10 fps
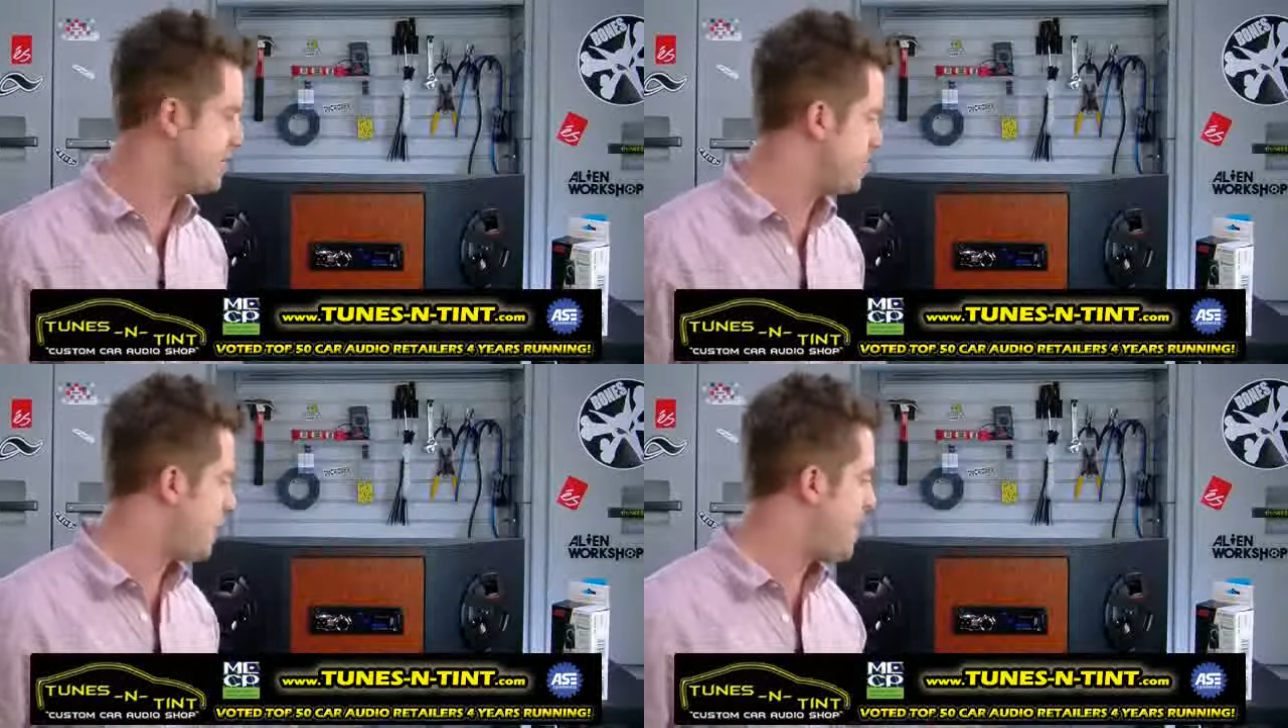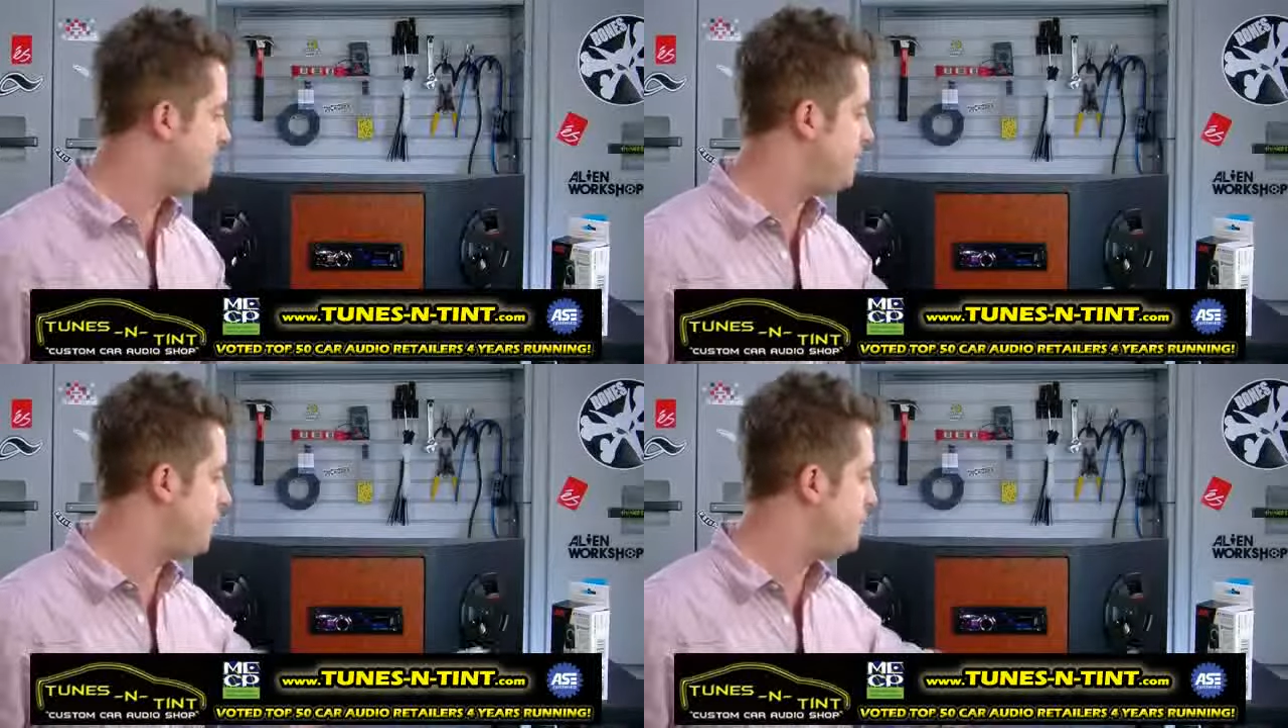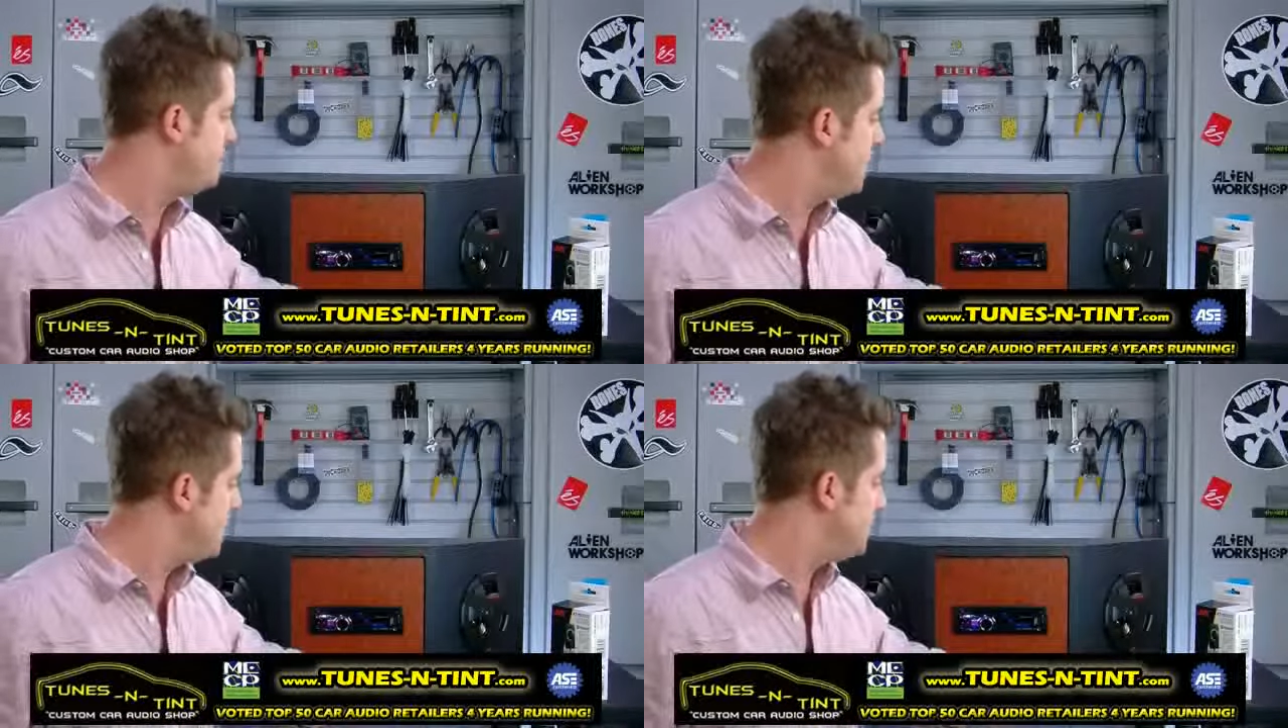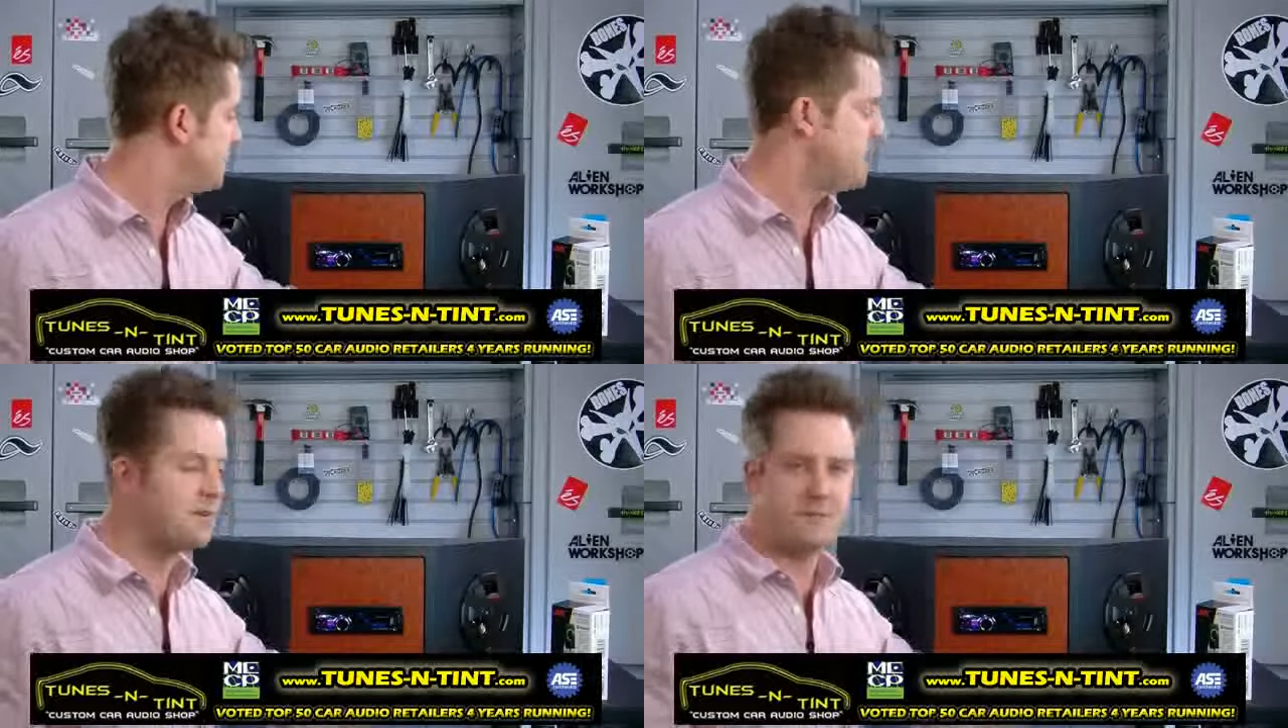and your iPhone, there's
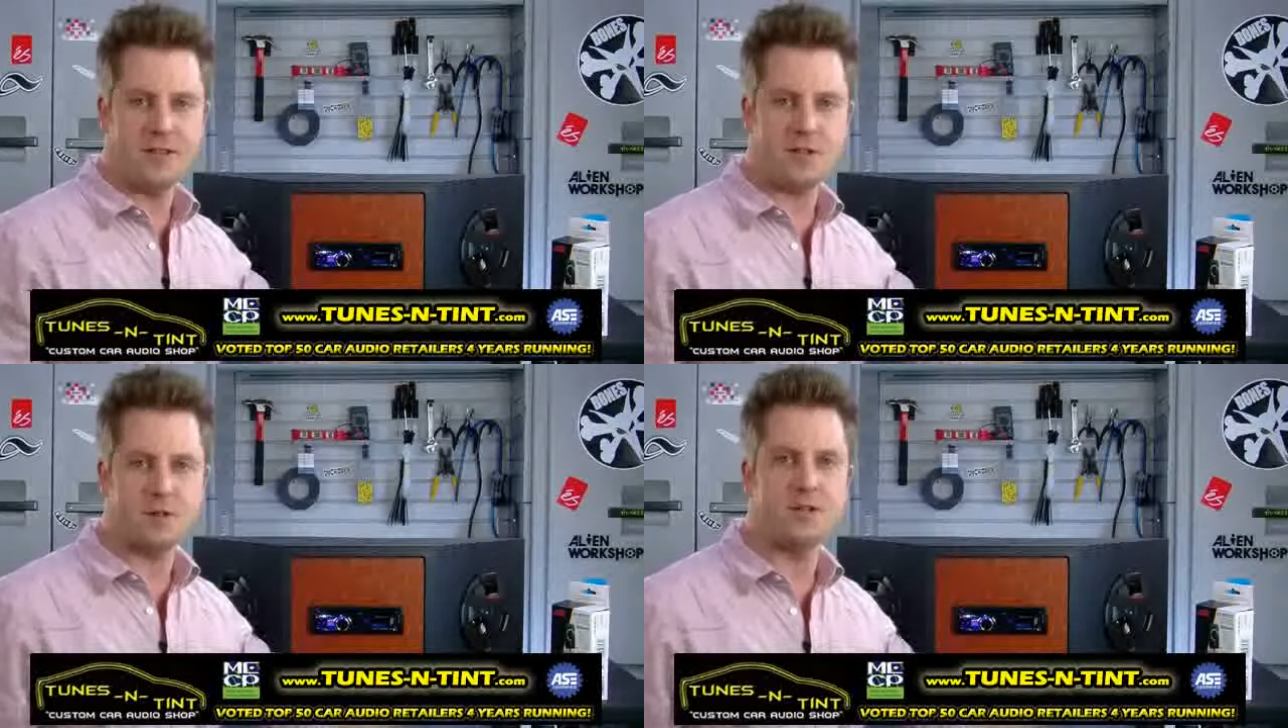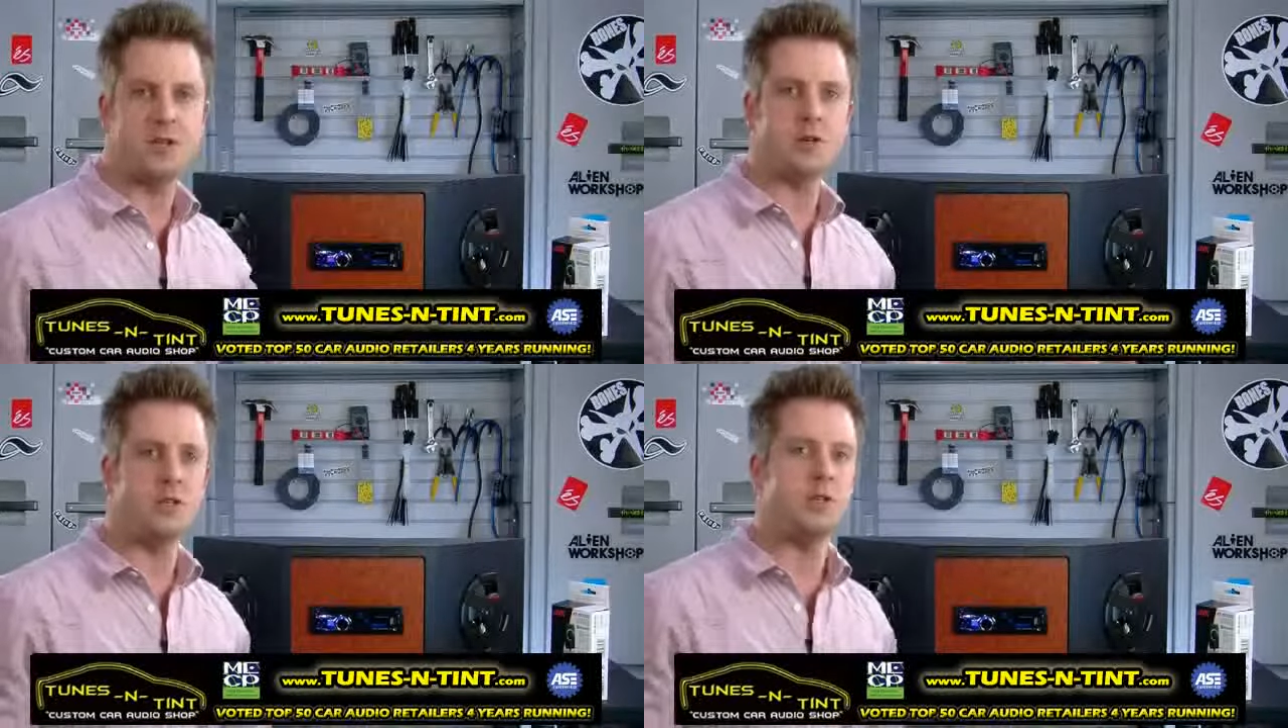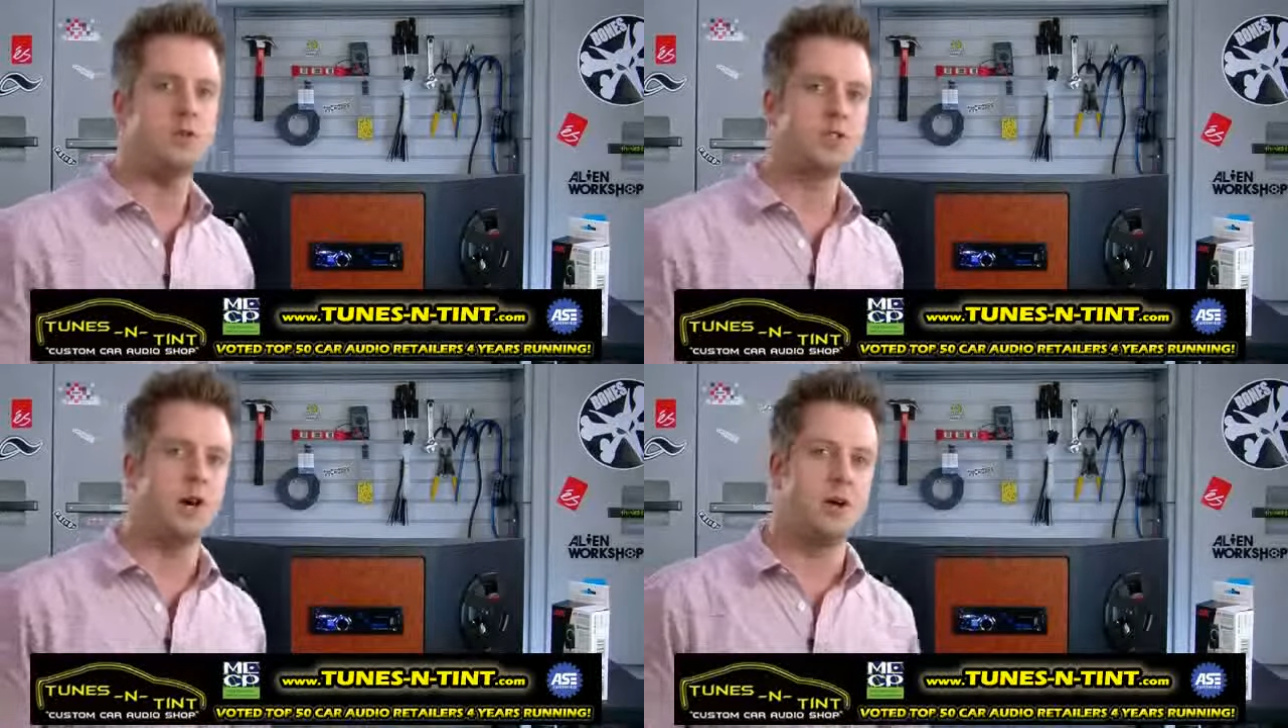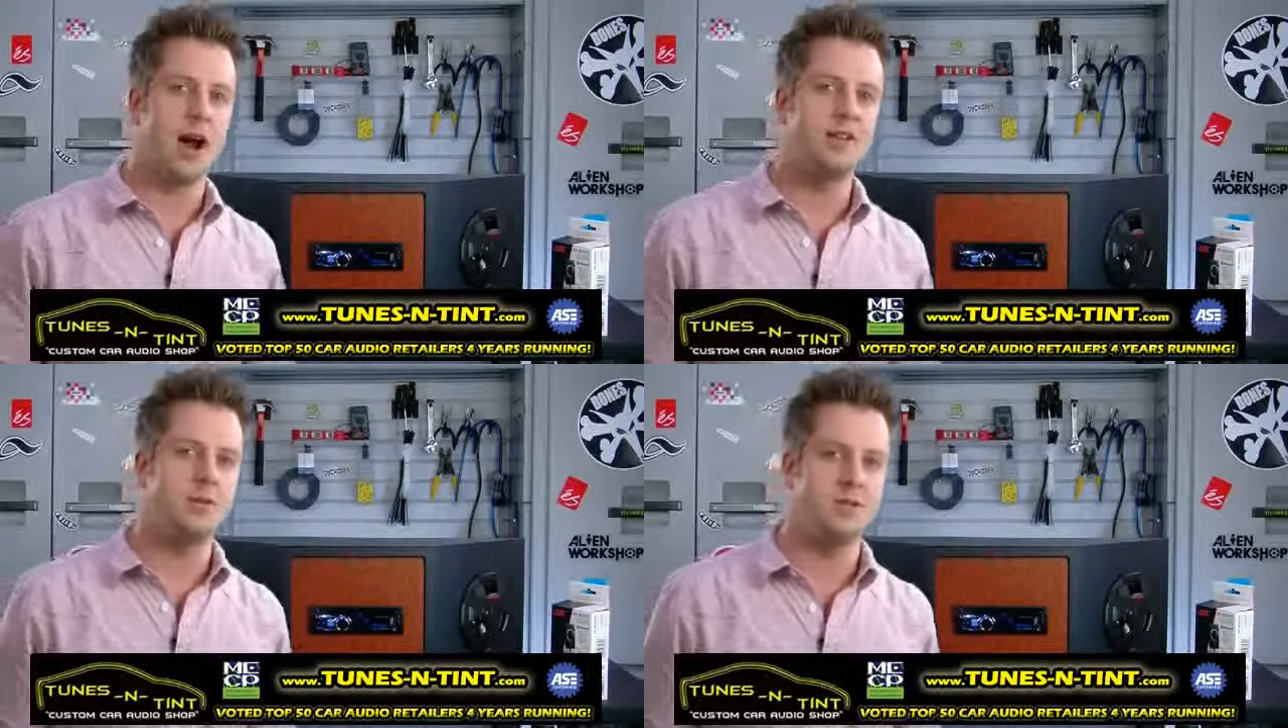another feature that you can use called
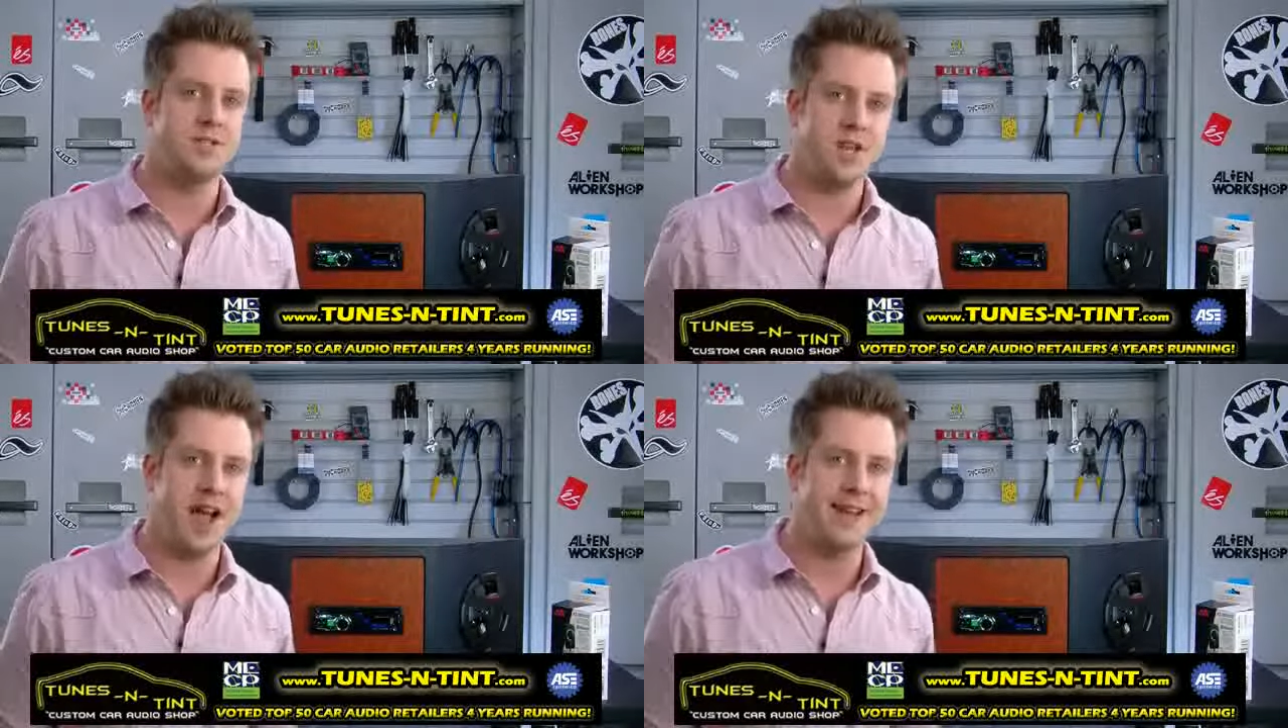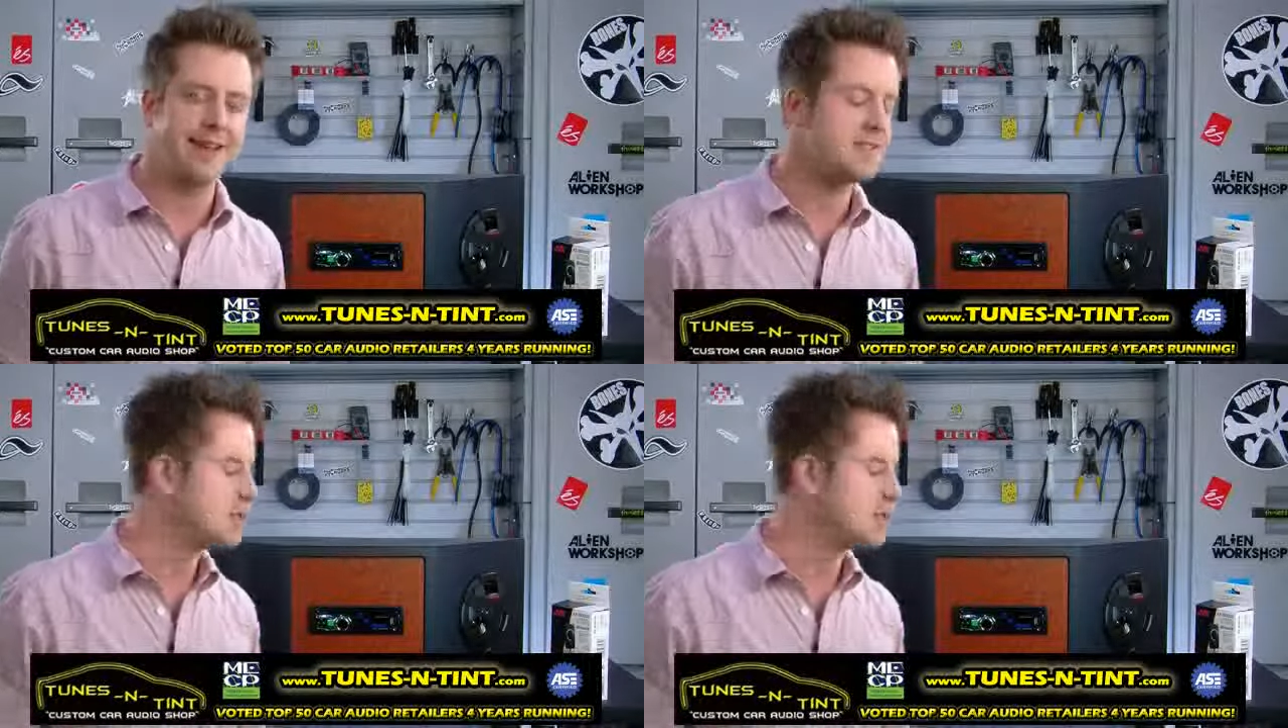iTunes tagging.